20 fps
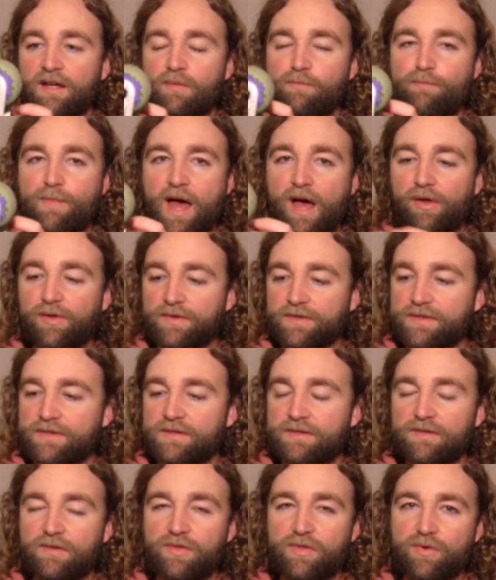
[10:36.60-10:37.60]

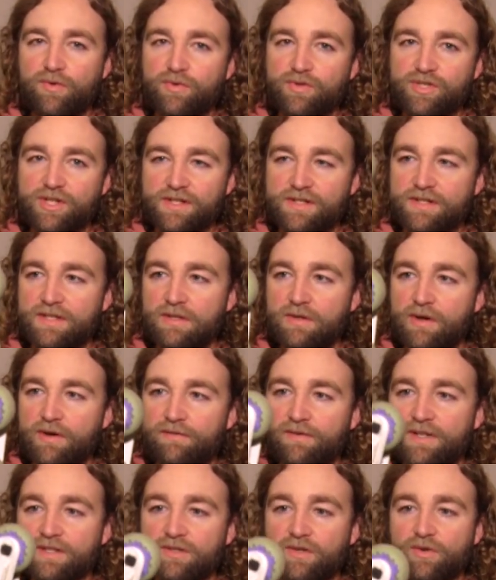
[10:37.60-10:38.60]
mounts through just the
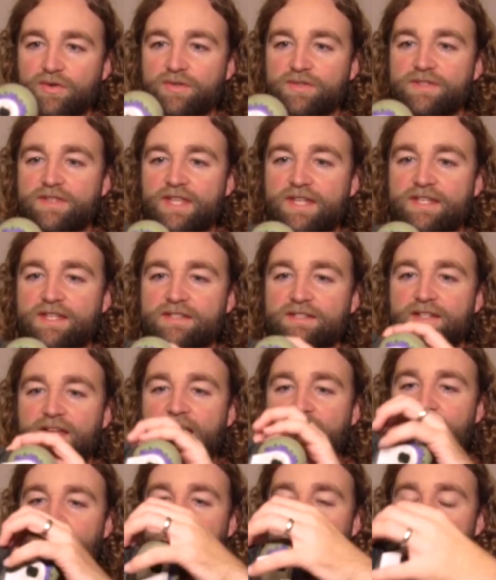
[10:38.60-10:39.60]
UFS holes that doesn't
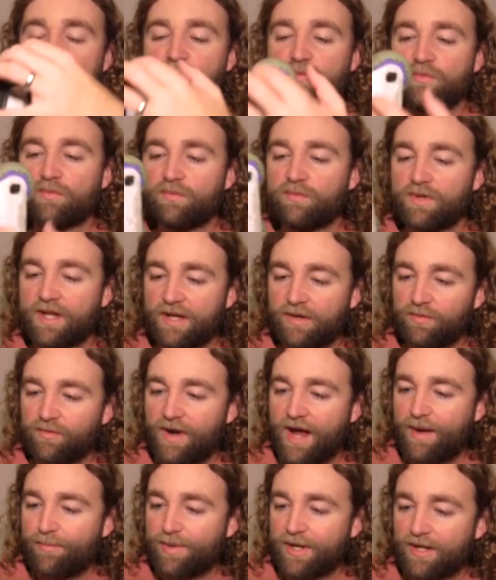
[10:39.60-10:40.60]
have any like
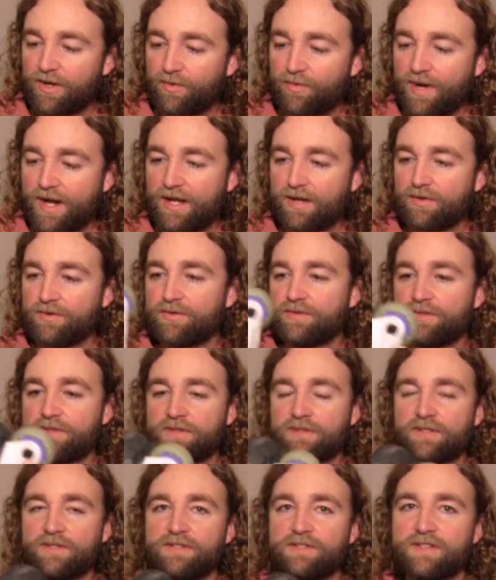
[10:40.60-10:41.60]
wrapping around
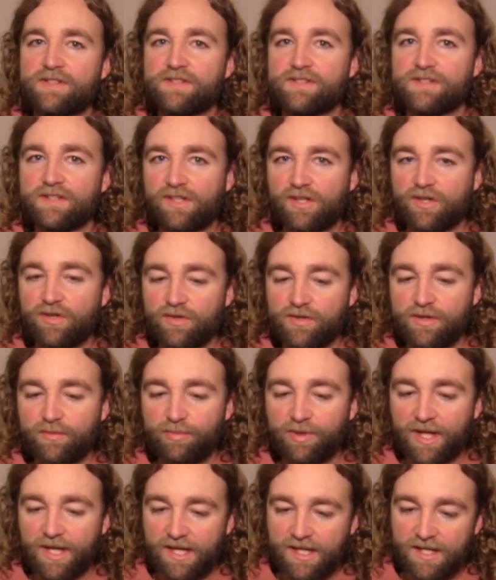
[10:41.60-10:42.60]
to secure the
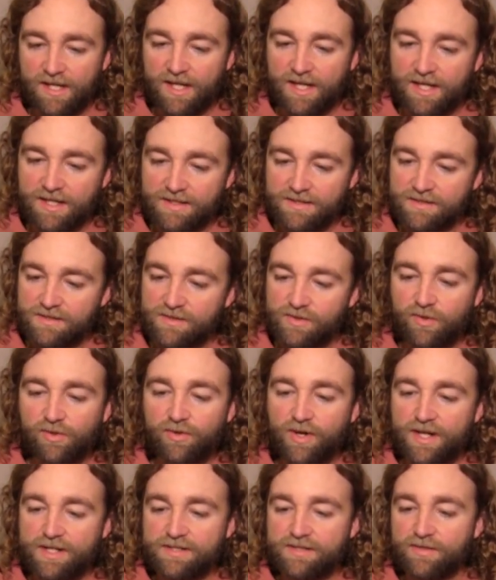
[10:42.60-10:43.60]
plate, its sole
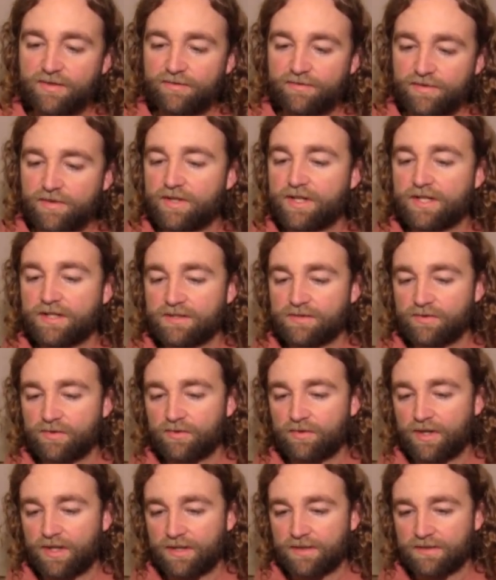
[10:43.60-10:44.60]
grinds don't feel like sole
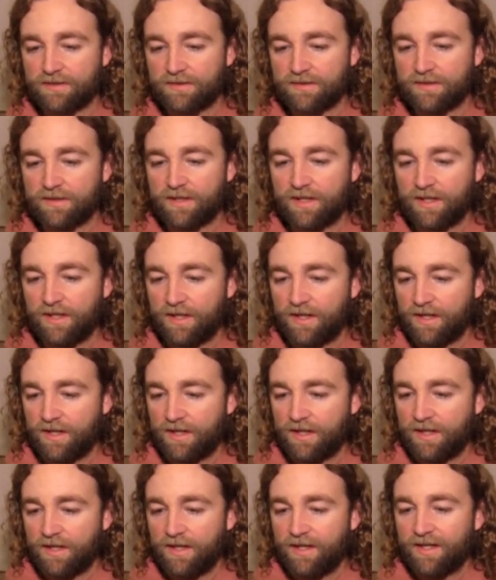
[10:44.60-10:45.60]
grinds.
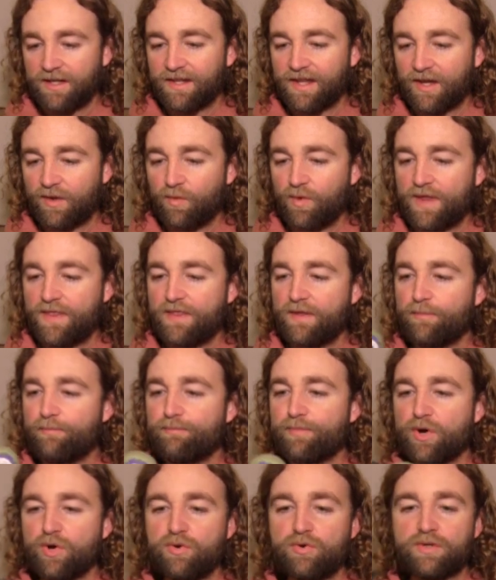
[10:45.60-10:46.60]
Like when the
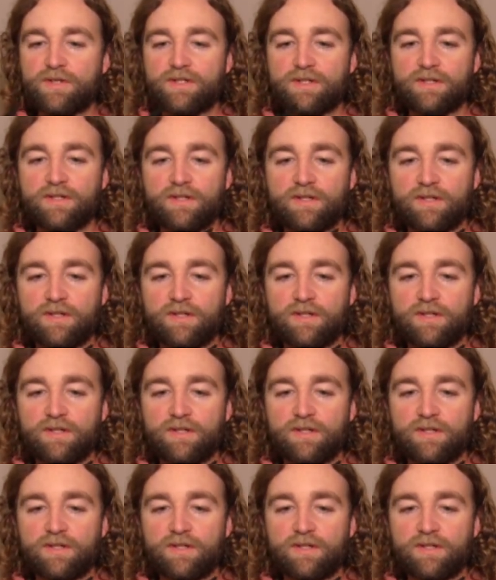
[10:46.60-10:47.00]
boot